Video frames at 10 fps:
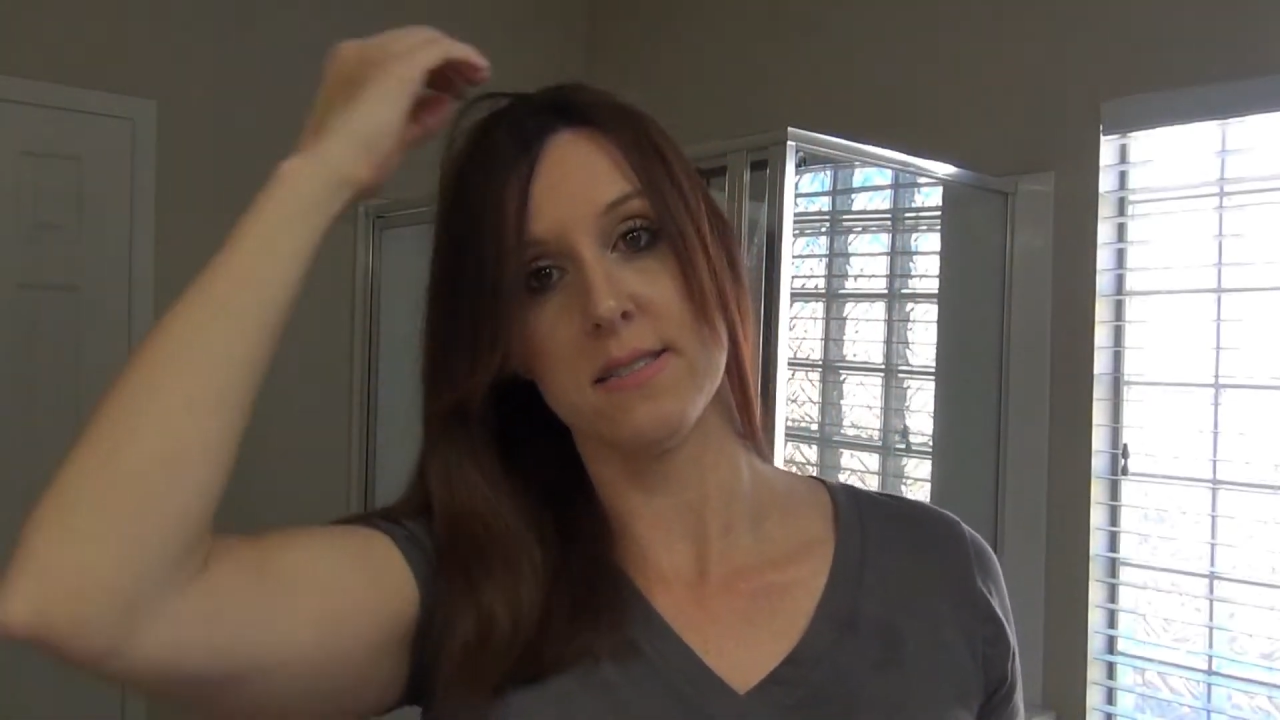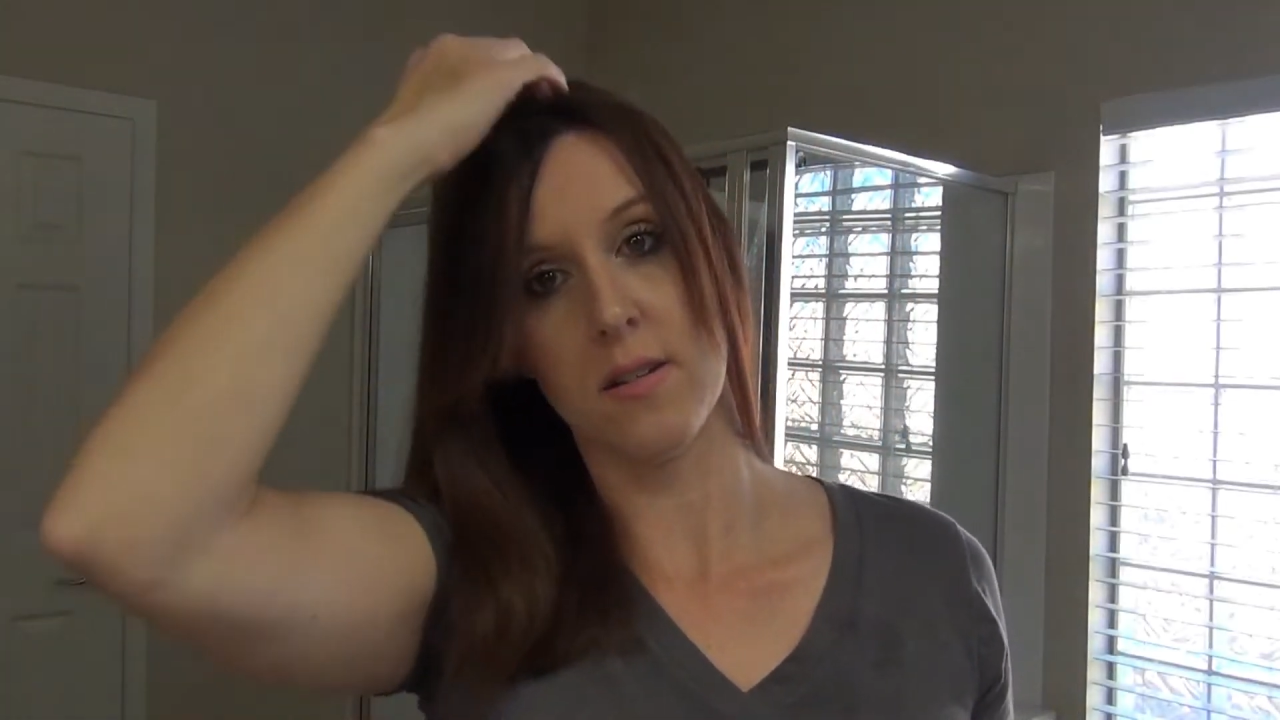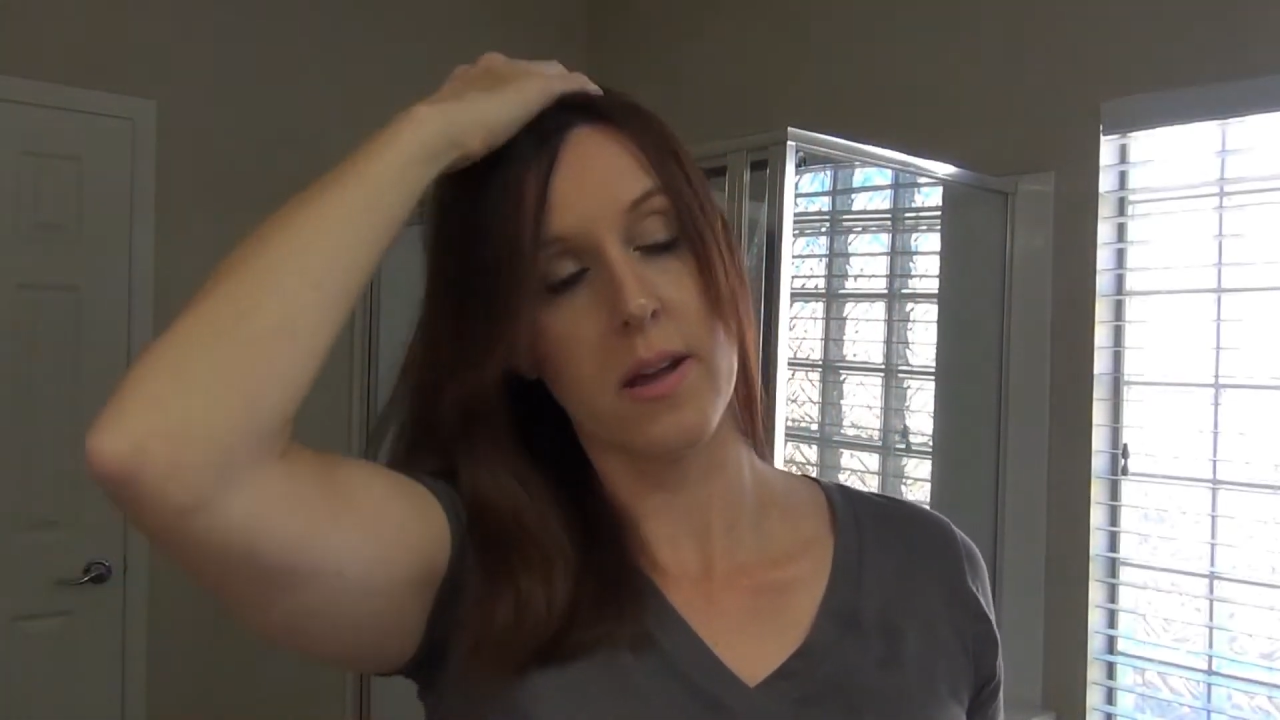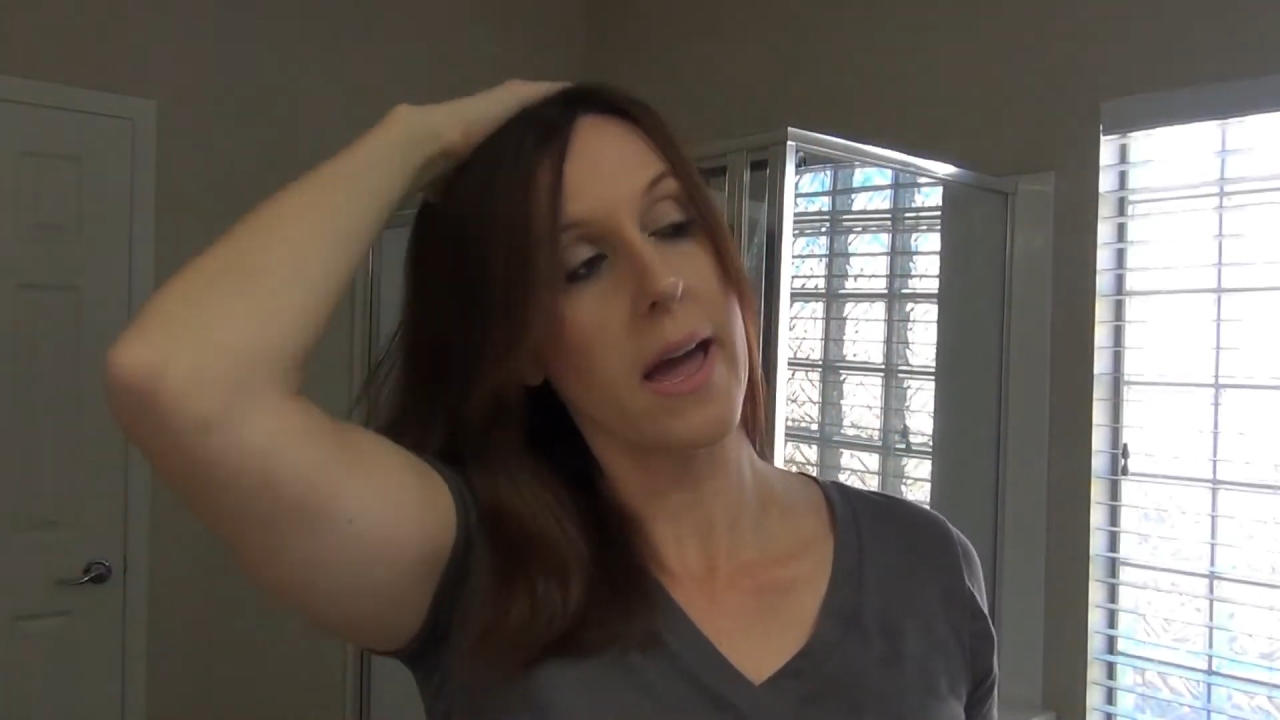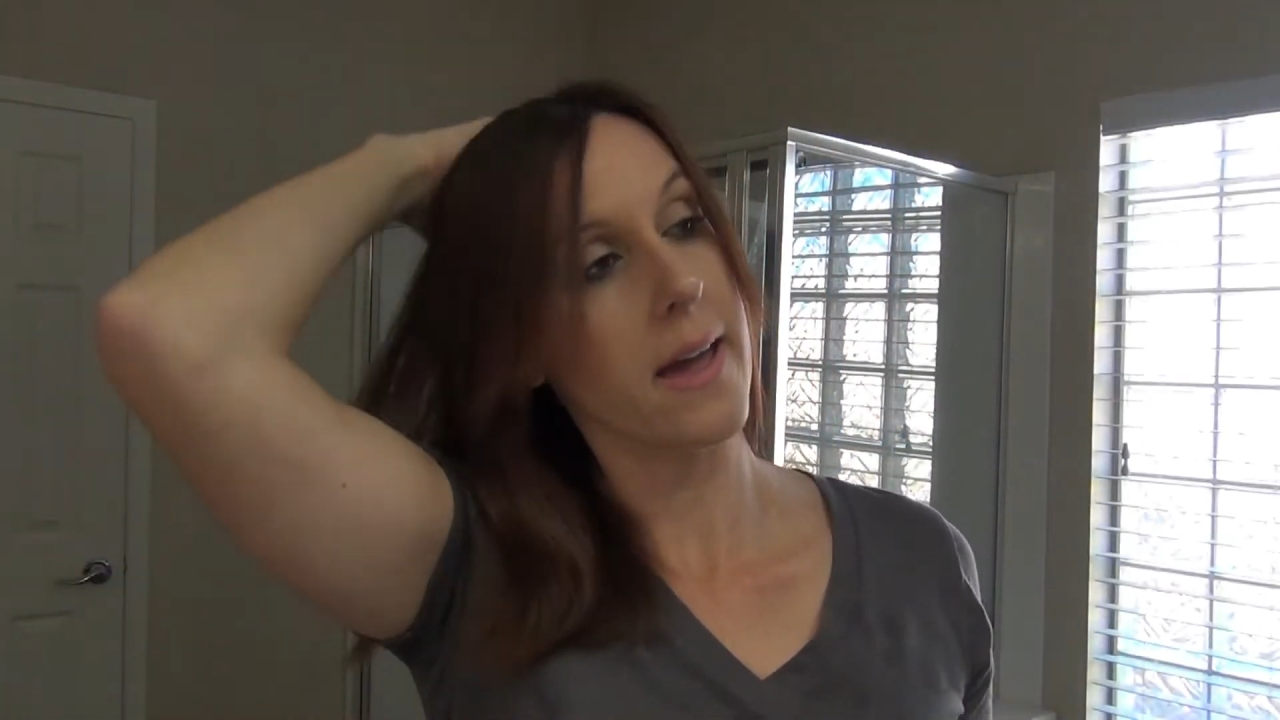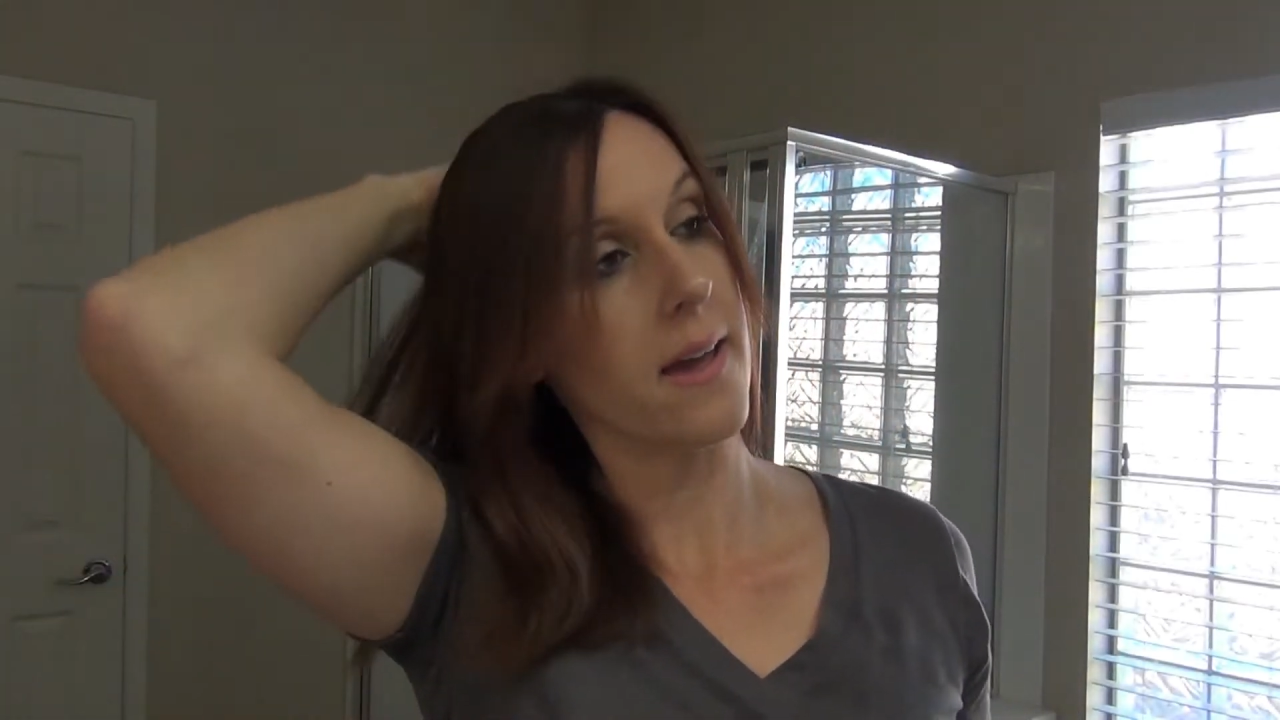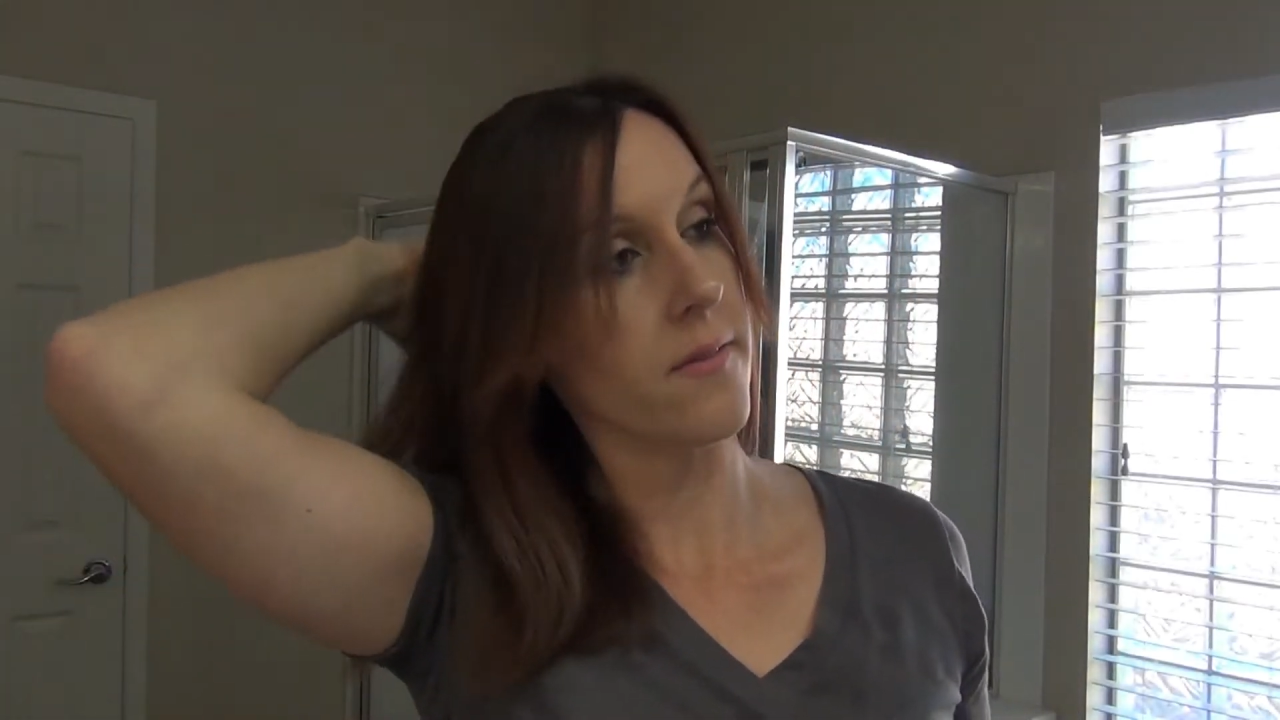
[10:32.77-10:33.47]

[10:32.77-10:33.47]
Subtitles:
okay